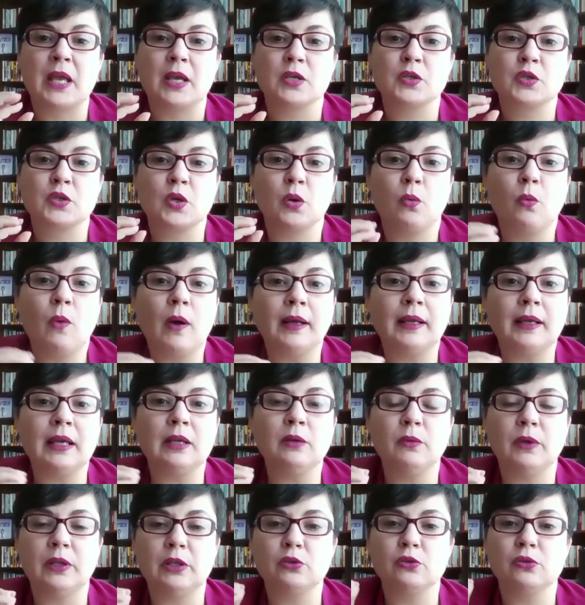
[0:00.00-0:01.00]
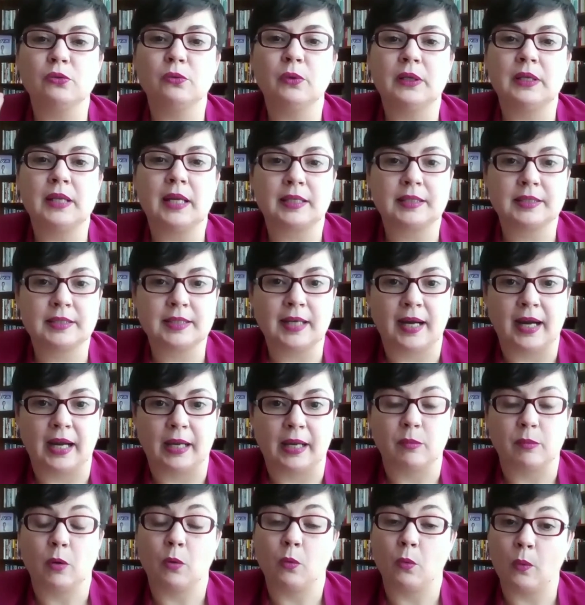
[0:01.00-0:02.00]
So what can we do with that
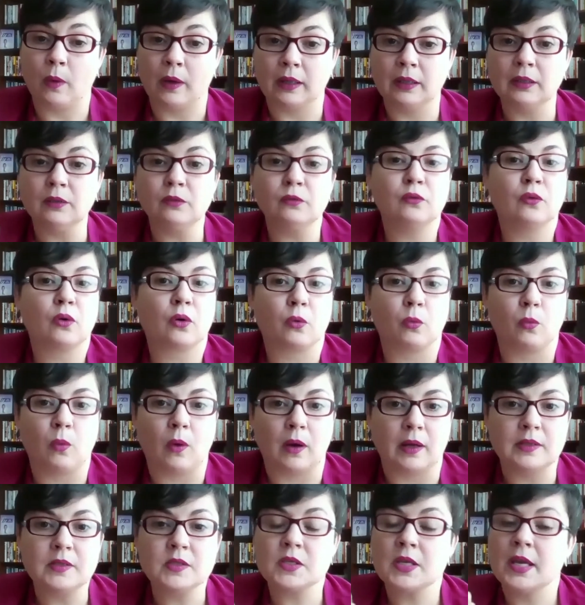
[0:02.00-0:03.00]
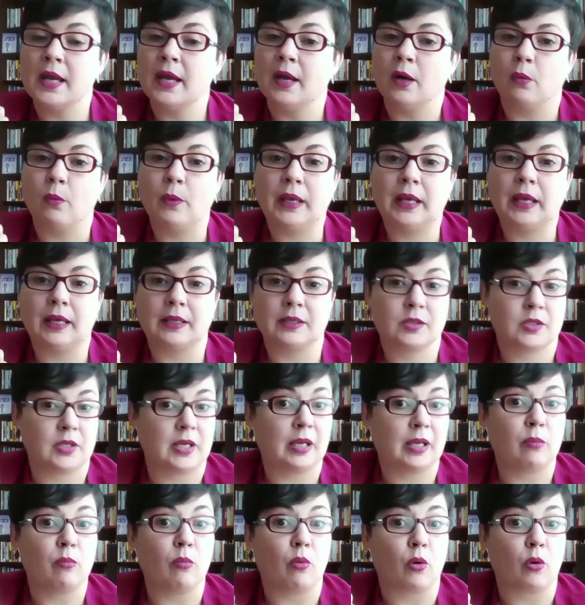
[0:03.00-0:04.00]
time? Well, for once, we can
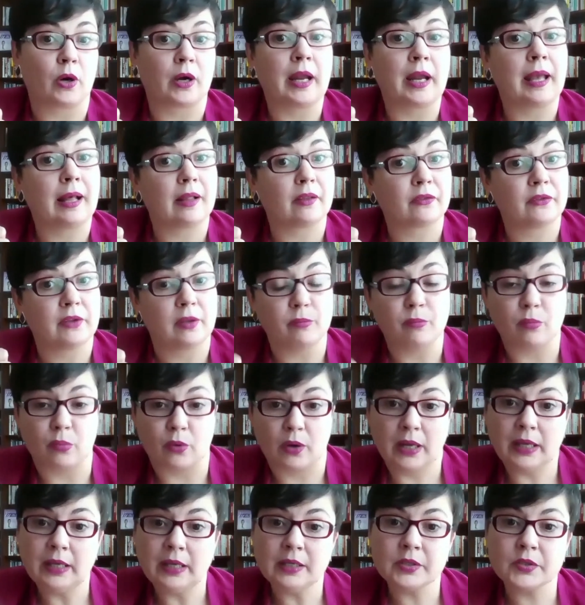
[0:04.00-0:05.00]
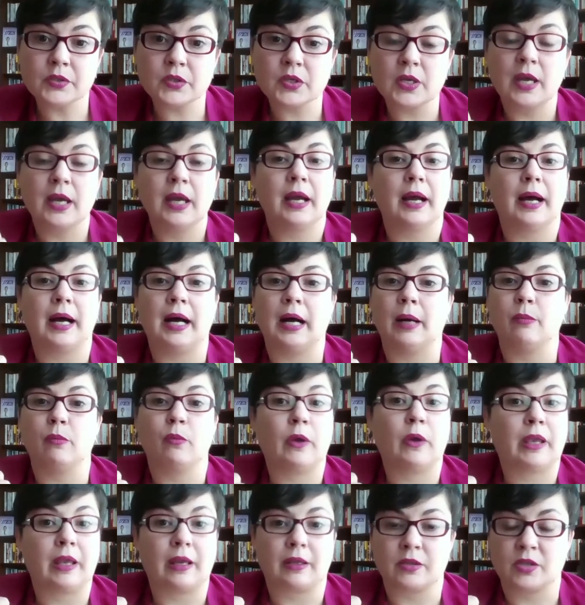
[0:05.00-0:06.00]
take more healthy breaks,
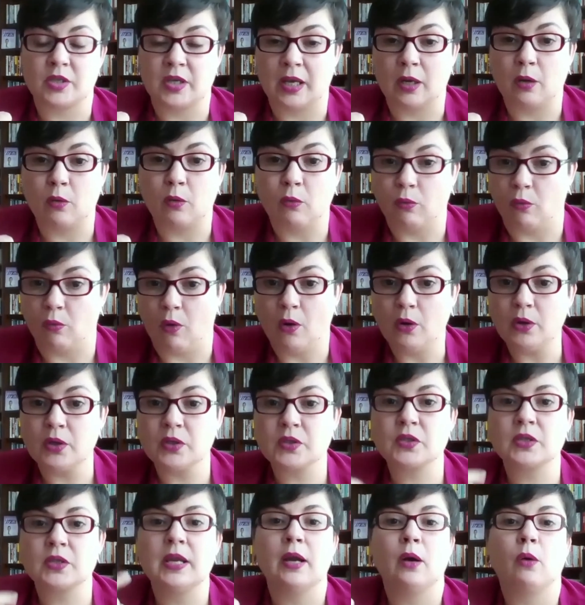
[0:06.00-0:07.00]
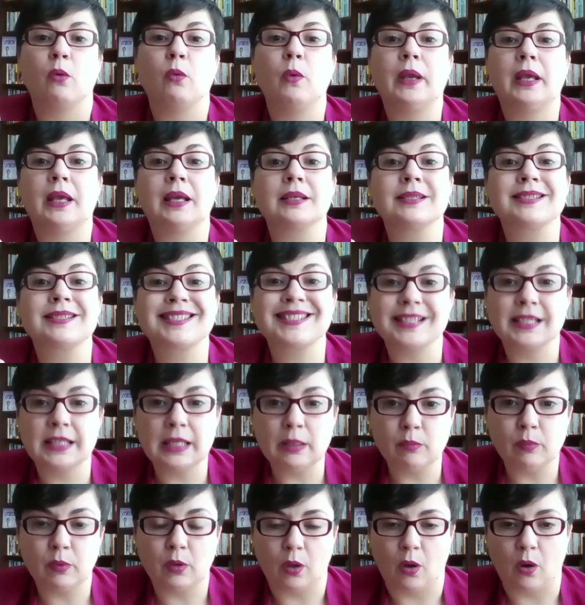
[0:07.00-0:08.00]
we can take walks, we can
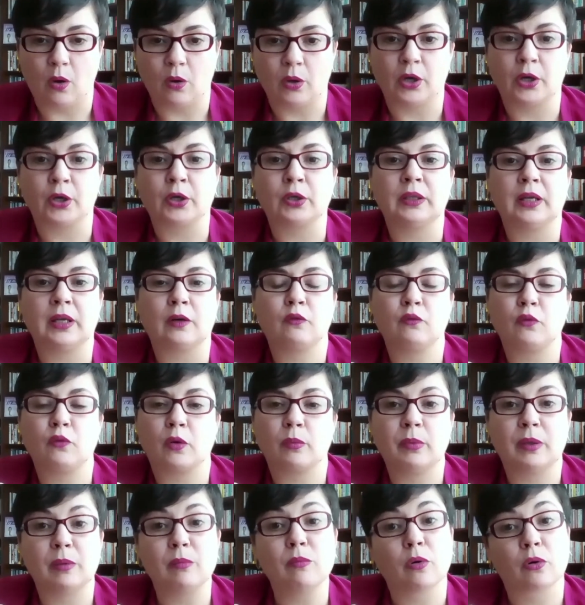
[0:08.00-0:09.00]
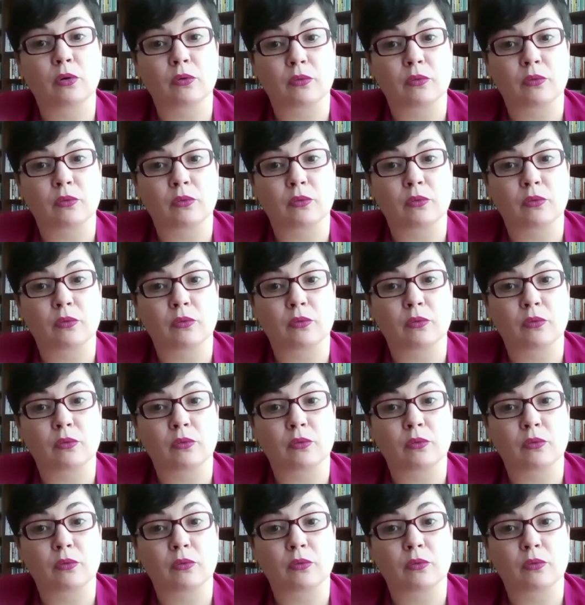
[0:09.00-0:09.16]
sleep longer, therefore be more